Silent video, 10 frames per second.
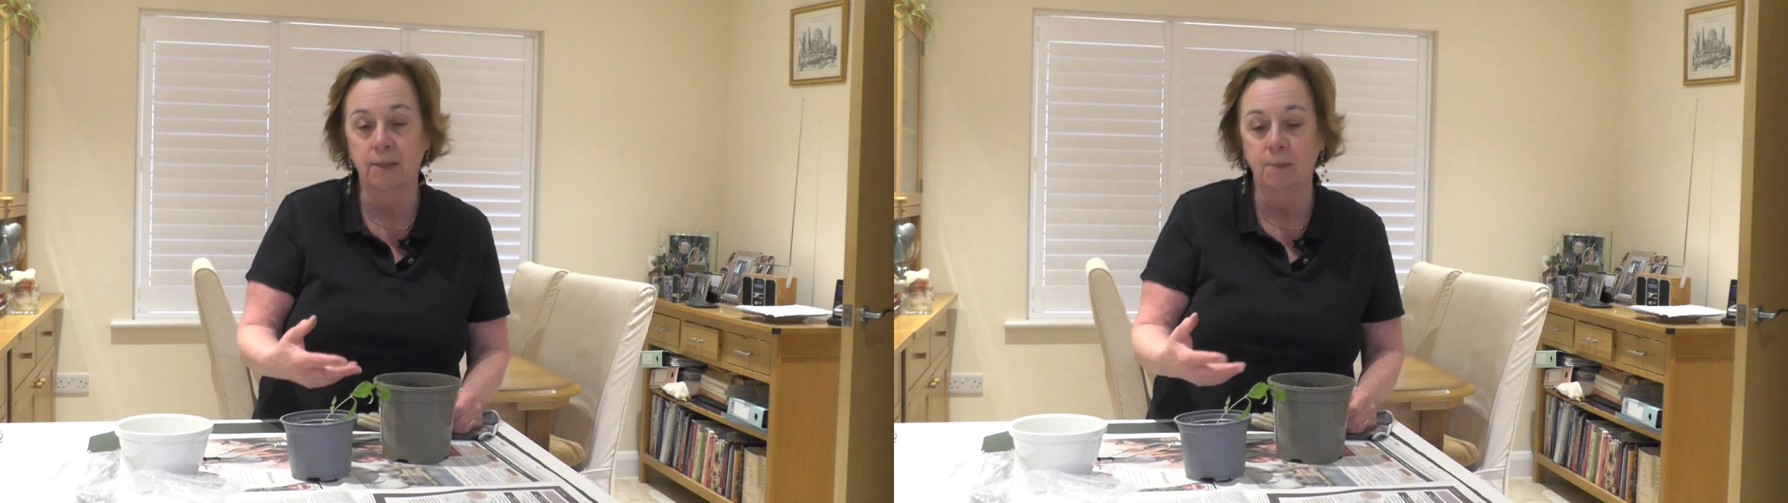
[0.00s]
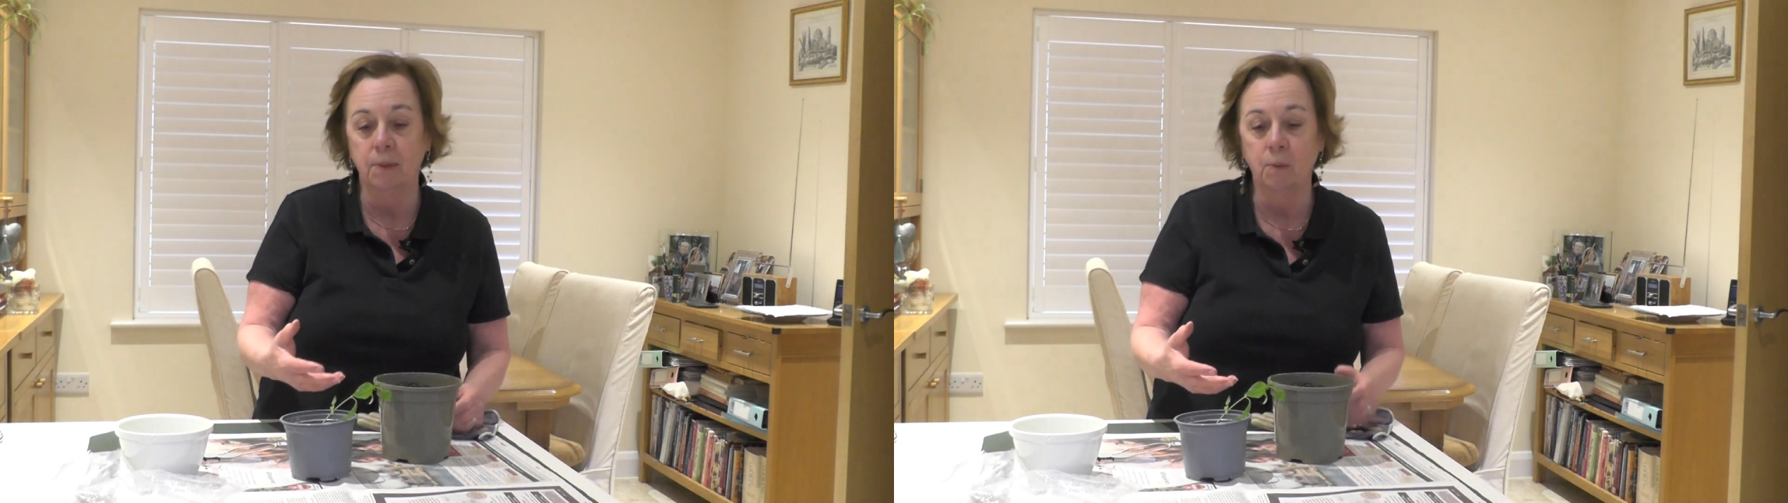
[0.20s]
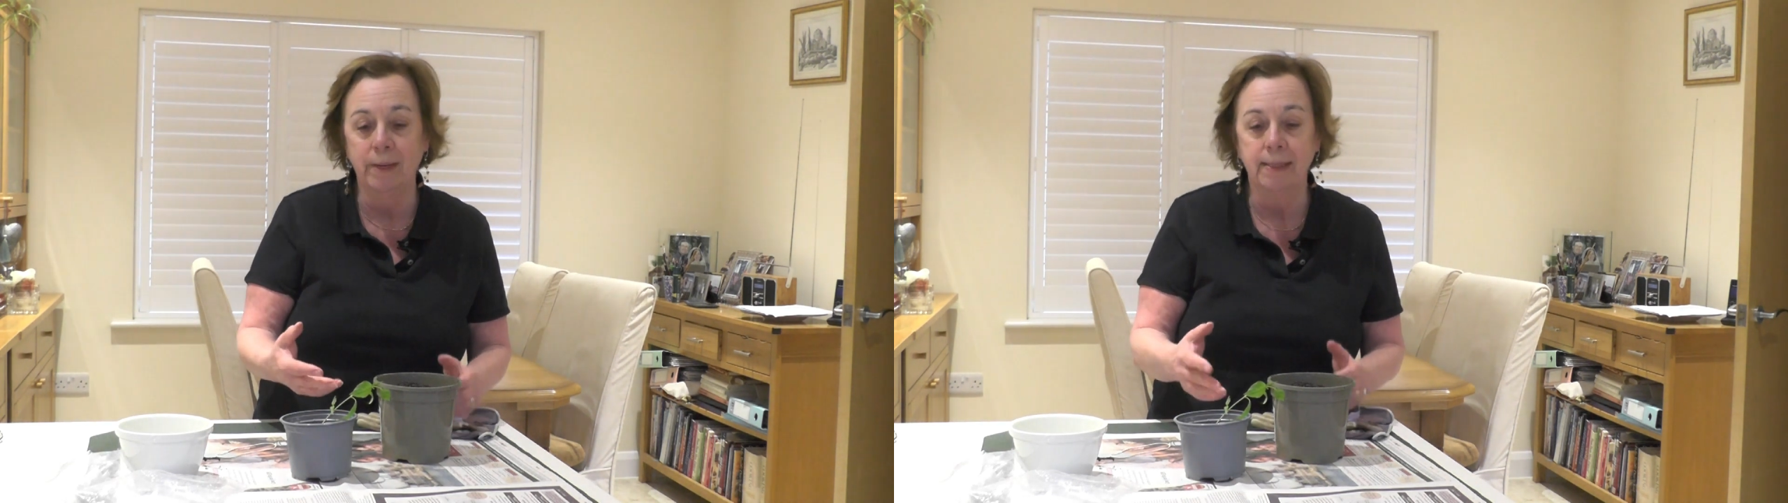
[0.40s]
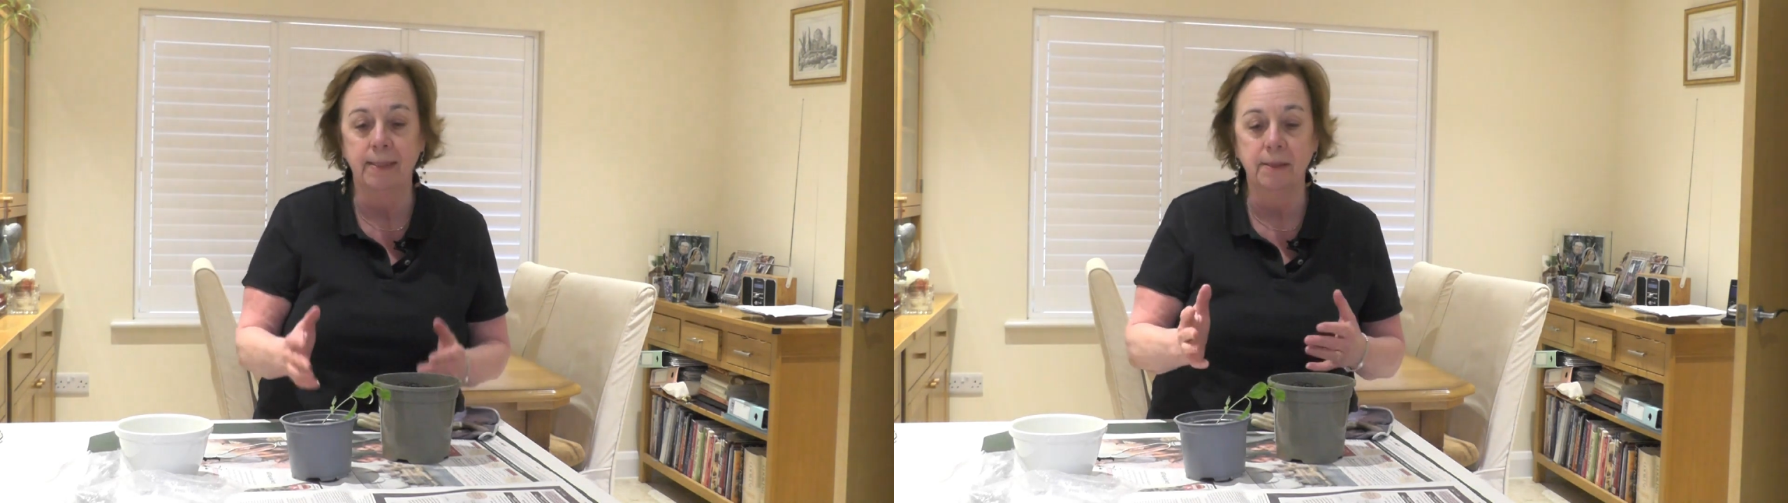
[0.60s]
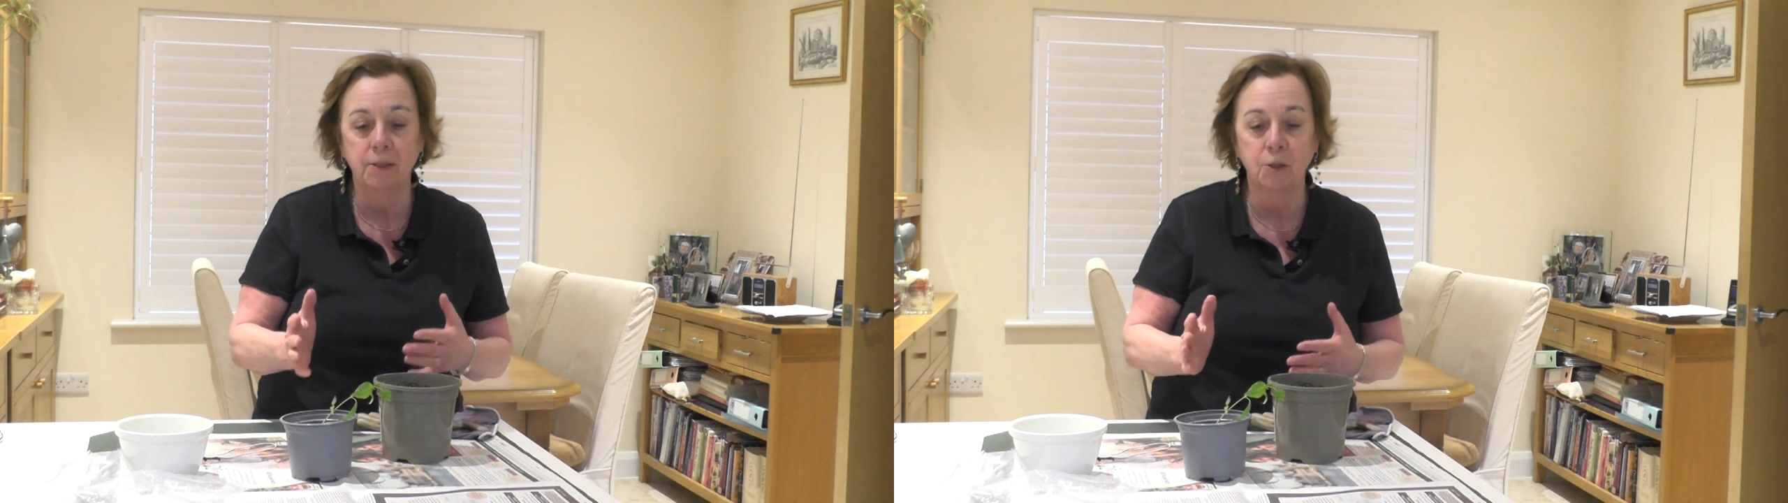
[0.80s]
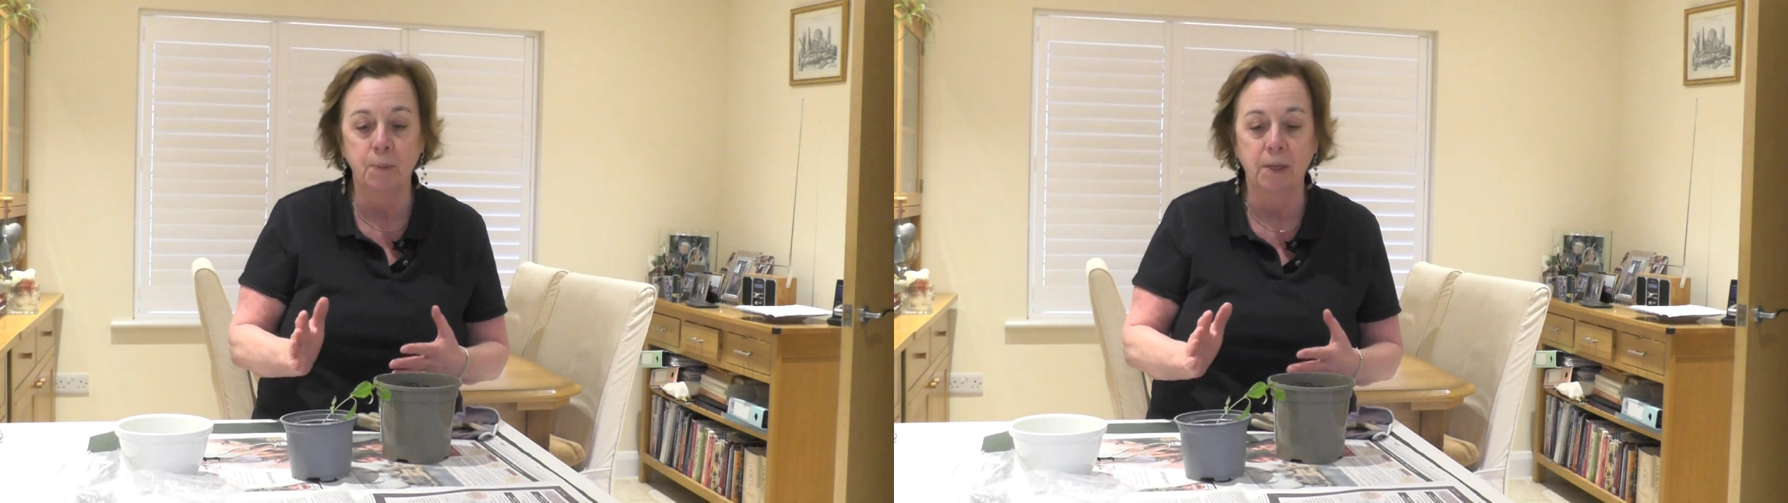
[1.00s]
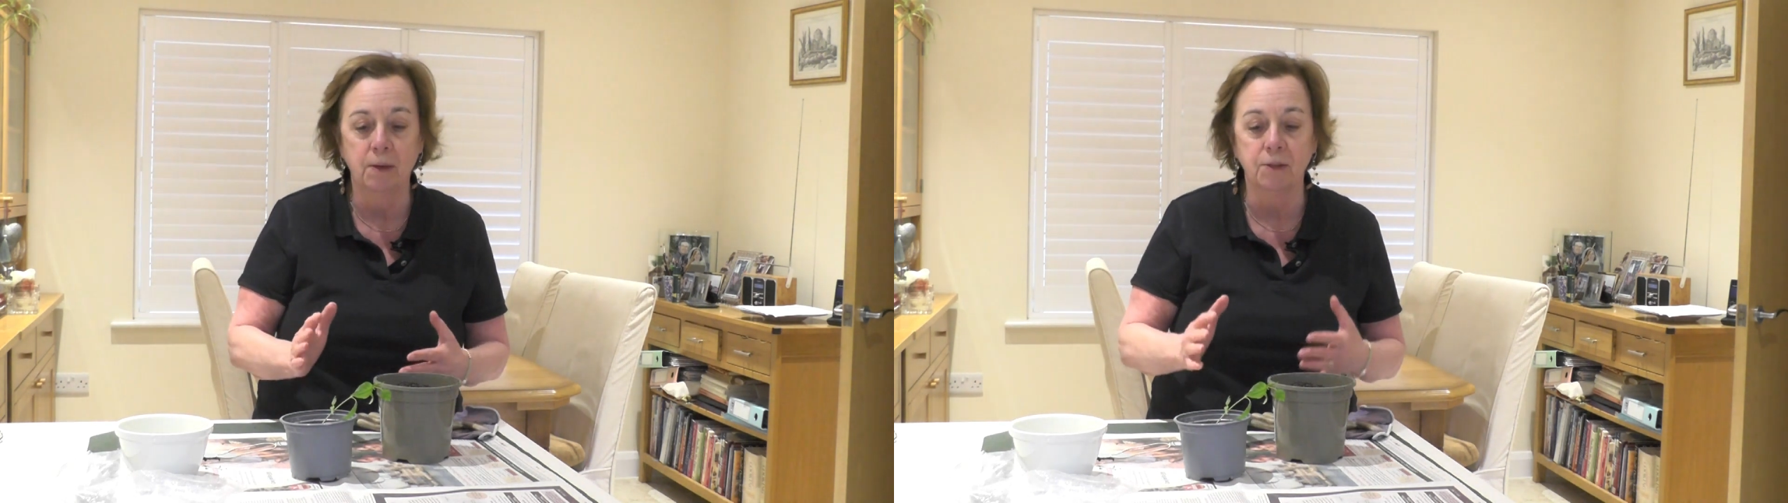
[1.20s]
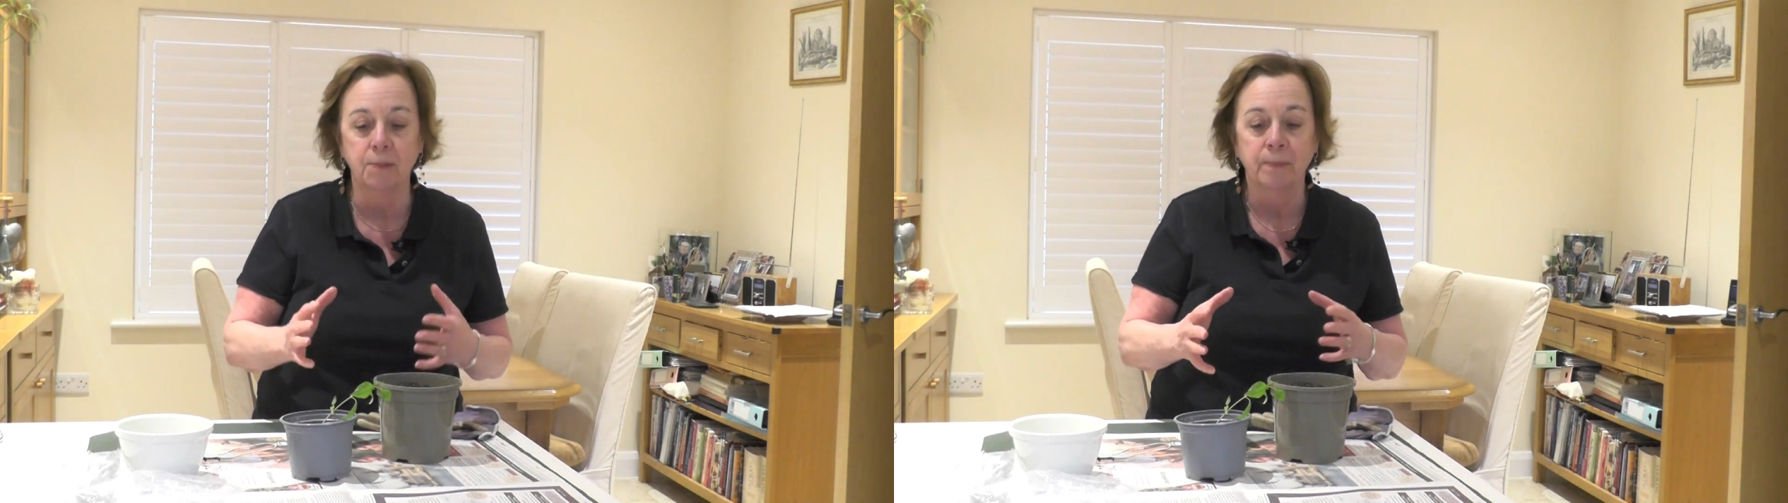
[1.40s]
to be weedy, and this is
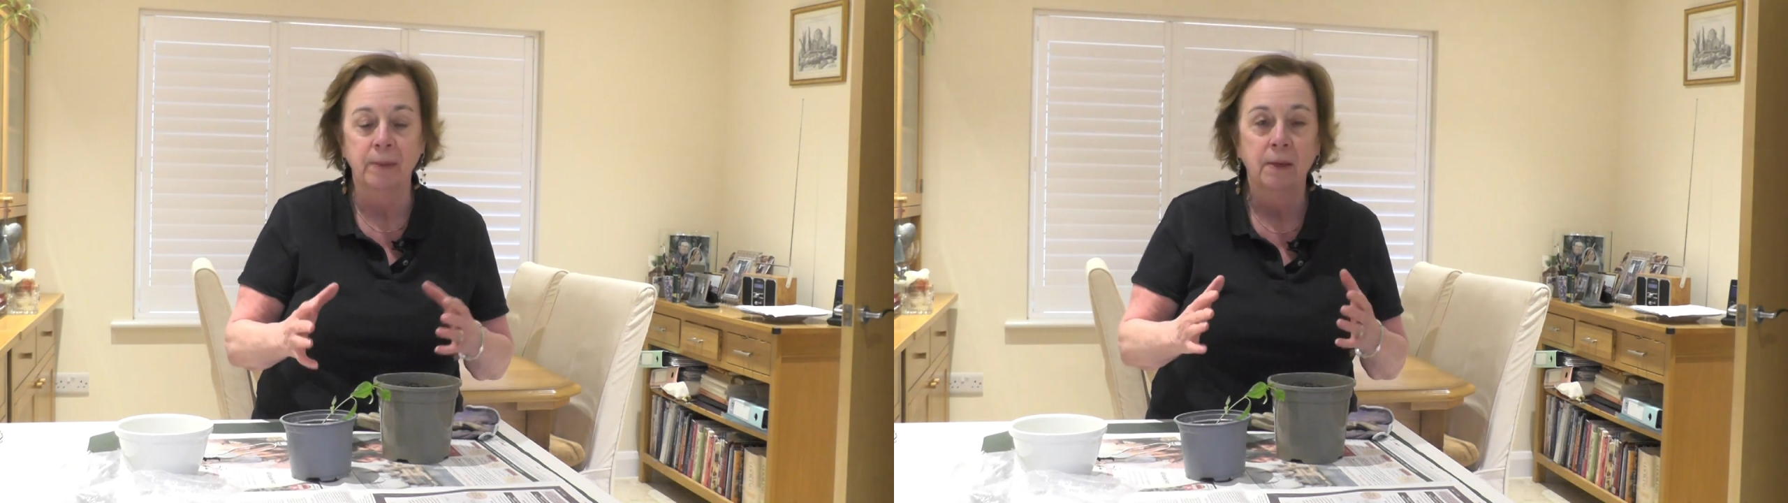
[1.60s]
because